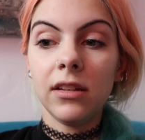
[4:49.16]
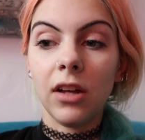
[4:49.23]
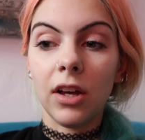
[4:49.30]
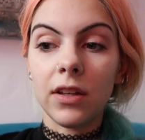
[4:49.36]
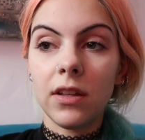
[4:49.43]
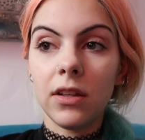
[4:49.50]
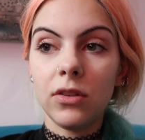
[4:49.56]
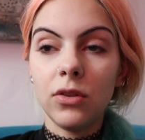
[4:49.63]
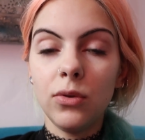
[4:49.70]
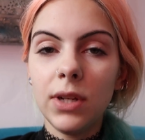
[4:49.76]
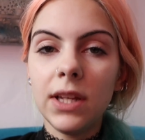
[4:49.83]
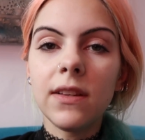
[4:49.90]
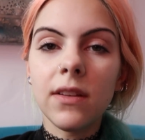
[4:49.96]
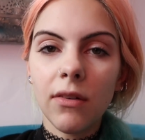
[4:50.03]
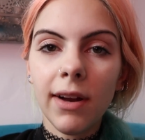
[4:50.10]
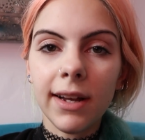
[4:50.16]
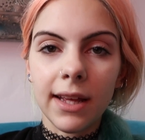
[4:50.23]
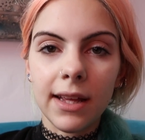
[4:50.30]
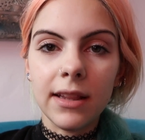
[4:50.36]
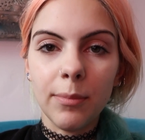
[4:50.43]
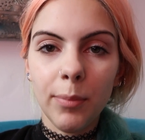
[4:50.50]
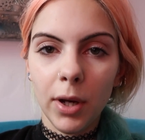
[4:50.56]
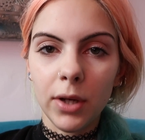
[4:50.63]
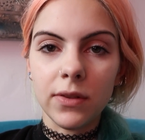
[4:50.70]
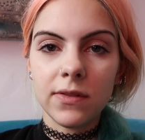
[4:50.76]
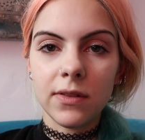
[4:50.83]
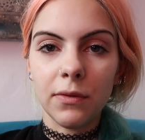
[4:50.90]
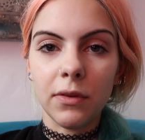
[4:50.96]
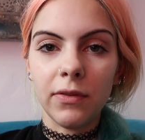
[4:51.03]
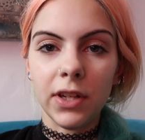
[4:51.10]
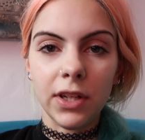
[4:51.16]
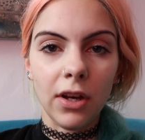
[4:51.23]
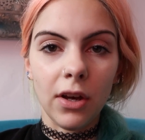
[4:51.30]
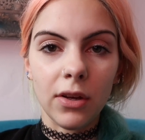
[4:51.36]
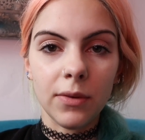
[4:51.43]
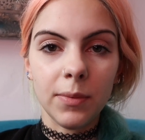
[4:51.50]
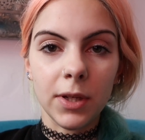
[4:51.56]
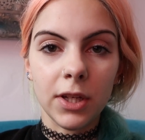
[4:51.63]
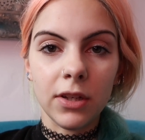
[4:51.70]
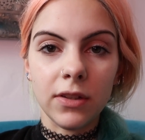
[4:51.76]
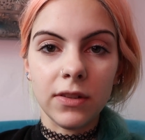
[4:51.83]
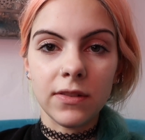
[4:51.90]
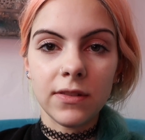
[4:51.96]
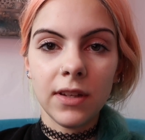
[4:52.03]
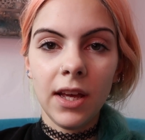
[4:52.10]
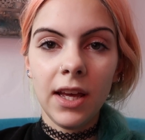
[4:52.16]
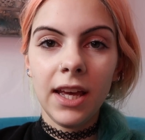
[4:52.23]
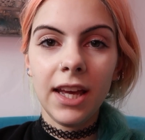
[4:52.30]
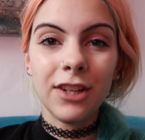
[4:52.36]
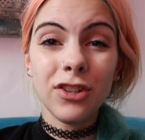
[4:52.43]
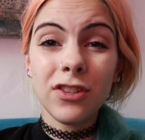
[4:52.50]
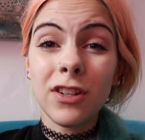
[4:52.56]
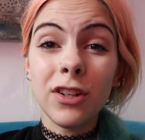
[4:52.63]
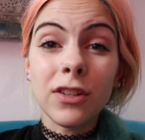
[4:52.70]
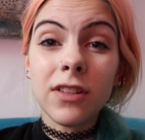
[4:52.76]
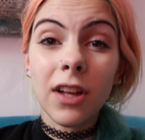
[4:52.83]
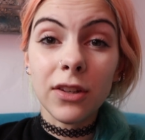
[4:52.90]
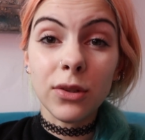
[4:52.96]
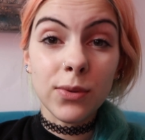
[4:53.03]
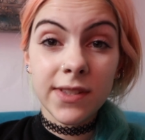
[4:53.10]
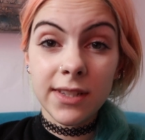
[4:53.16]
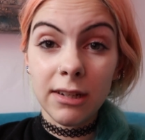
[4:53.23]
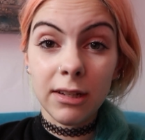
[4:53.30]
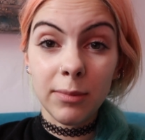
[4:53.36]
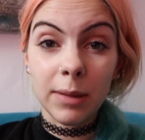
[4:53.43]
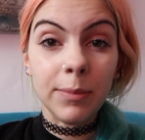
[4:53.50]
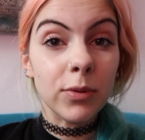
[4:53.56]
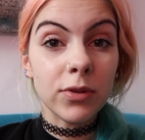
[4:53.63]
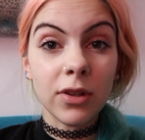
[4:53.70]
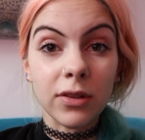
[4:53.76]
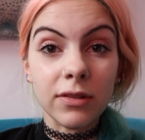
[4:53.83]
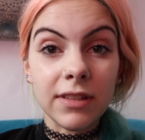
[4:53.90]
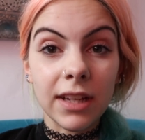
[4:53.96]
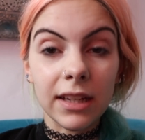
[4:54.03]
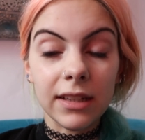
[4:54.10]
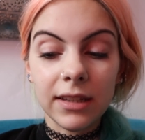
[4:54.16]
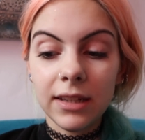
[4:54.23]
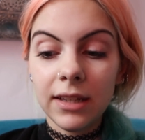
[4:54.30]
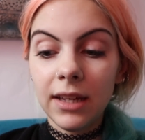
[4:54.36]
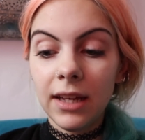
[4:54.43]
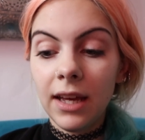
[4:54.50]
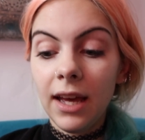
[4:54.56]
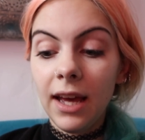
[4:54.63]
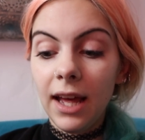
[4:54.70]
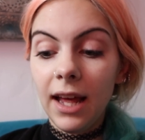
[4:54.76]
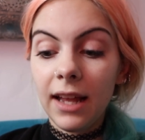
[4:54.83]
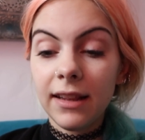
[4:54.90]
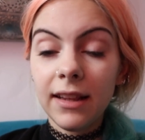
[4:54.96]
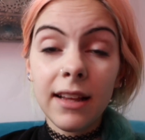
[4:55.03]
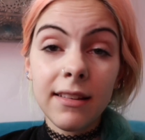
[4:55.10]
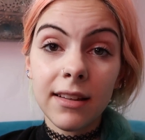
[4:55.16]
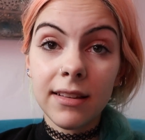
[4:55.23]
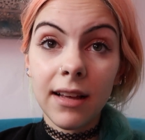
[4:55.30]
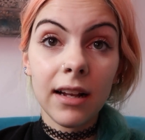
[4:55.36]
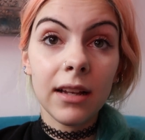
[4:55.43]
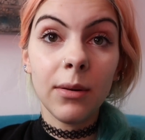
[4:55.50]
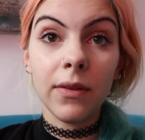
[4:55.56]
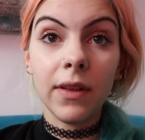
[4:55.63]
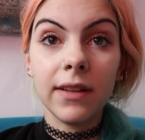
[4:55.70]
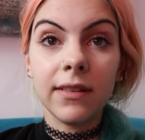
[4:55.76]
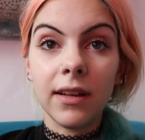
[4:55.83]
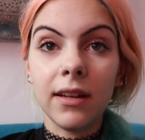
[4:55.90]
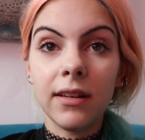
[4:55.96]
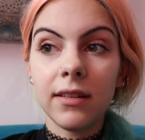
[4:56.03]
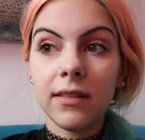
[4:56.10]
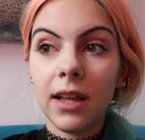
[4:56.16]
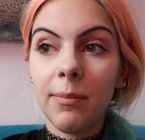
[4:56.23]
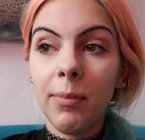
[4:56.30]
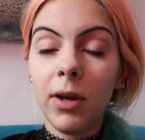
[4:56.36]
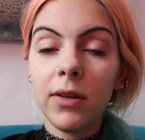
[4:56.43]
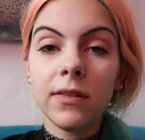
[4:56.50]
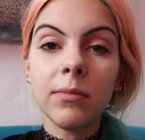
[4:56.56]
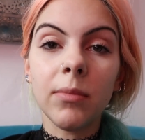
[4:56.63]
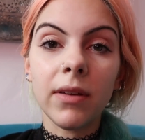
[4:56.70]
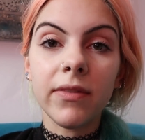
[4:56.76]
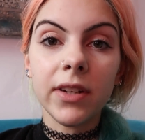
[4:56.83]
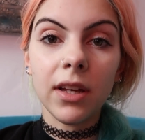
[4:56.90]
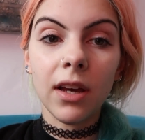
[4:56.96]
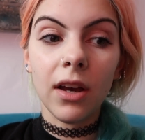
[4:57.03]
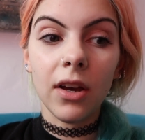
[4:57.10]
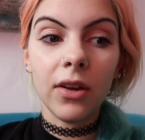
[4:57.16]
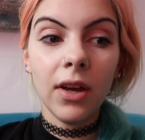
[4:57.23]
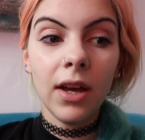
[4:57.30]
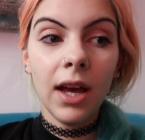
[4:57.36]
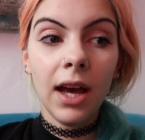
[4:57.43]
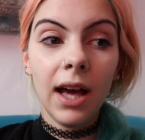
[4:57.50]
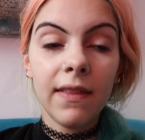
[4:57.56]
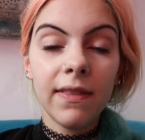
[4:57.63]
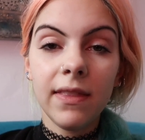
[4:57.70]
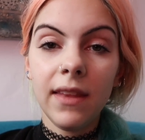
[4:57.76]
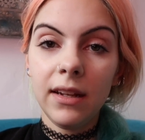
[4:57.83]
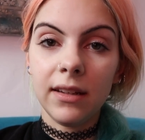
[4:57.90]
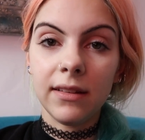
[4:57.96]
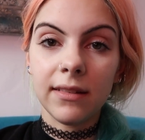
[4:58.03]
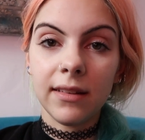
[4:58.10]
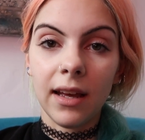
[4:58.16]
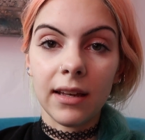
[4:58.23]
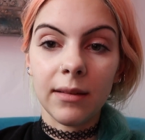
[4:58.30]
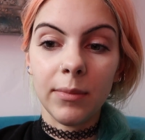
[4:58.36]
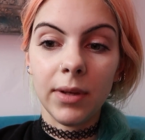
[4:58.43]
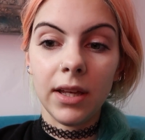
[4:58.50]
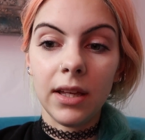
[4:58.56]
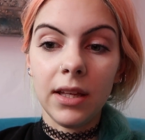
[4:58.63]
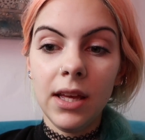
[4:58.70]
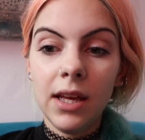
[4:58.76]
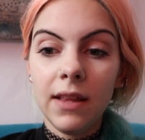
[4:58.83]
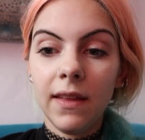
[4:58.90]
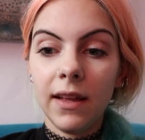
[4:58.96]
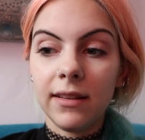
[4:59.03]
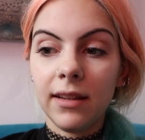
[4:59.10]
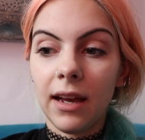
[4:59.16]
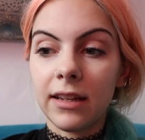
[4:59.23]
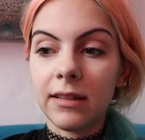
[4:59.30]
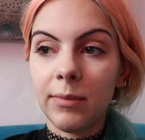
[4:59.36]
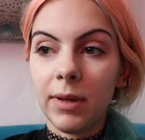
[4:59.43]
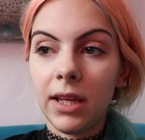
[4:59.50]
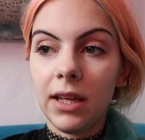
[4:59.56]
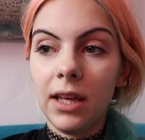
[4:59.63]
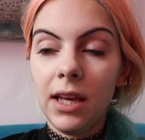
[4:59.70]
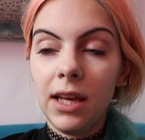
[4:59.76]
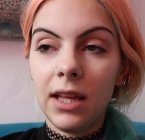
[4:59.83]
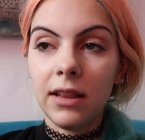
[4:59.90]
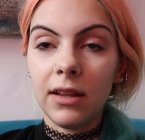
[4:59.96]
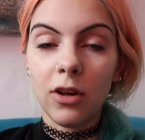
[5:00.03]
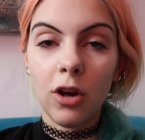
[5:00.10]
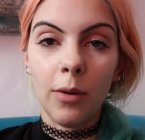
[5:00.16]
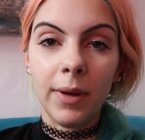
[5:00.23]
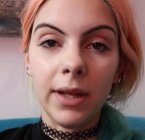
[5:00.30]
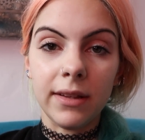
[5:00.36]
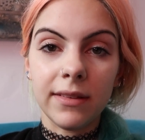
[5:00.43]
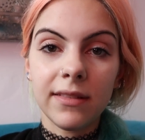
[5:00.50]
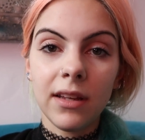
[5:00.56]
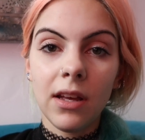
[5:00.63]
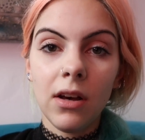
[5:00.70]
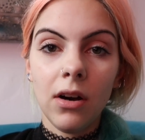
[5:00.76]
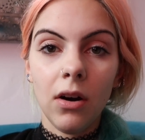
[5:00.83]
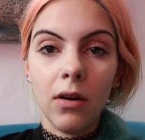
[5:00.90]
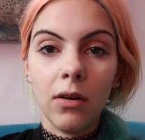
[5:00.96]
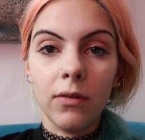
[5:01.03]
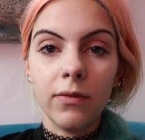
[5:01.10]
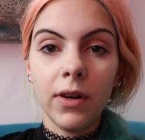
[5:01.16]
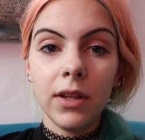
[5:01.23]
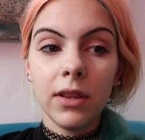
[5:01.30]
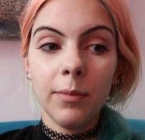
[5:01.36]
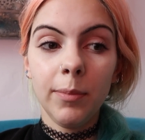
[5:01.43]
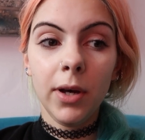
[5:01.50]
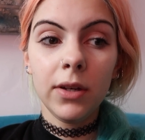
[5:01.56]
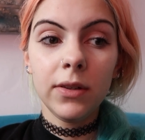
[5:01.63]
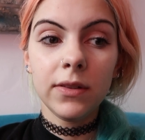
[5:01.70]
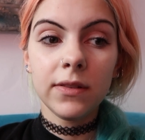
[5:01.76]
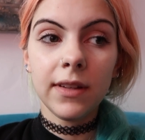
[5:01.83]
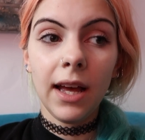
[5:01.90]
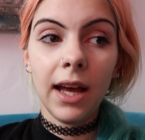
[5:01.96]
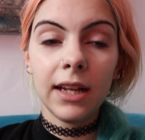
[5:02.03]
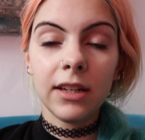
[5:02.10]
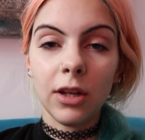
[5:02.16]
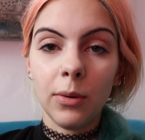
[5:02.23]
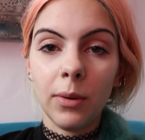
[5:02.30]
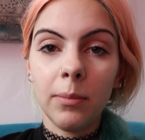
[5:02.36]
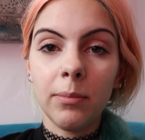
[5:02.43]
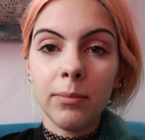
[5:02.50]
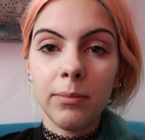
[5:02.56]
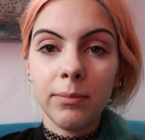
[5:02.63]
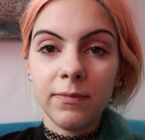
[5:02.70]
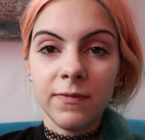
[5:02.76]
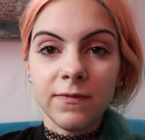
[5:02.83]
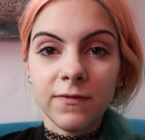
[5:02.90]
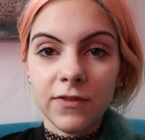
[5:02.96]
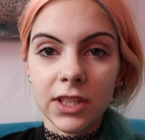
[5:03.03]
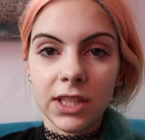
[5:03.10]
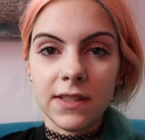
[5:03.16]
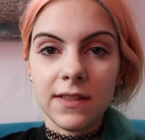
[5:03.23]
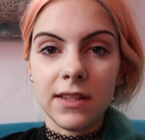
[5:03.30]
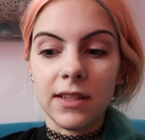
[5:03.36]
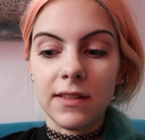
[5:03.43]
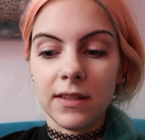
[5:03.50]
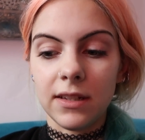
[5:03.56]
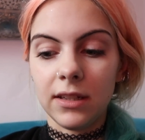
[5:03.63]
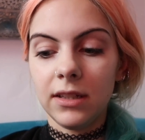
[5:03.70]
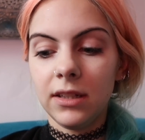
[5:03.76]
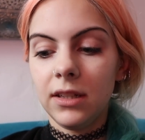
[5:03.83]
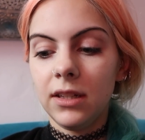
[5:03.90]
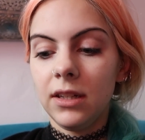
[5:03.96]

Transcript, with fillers: Like, you need to credit in the post of the video because it just looks like you're stealing people's content. And that's exactly what they did. They posted my video and they didn't tag me. They tagged me in the comment of the post and no one freaking sees it.